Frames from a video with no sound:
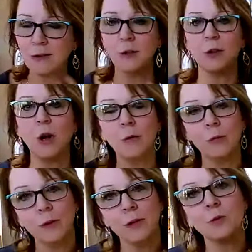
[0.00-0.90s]
you go
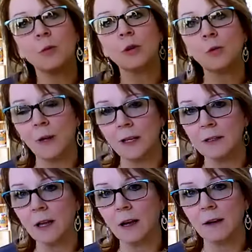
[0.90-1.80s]
through this
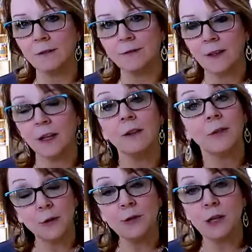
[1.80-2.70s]
whirlwind of
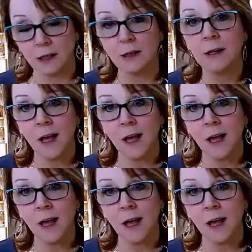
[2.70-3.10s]
confusion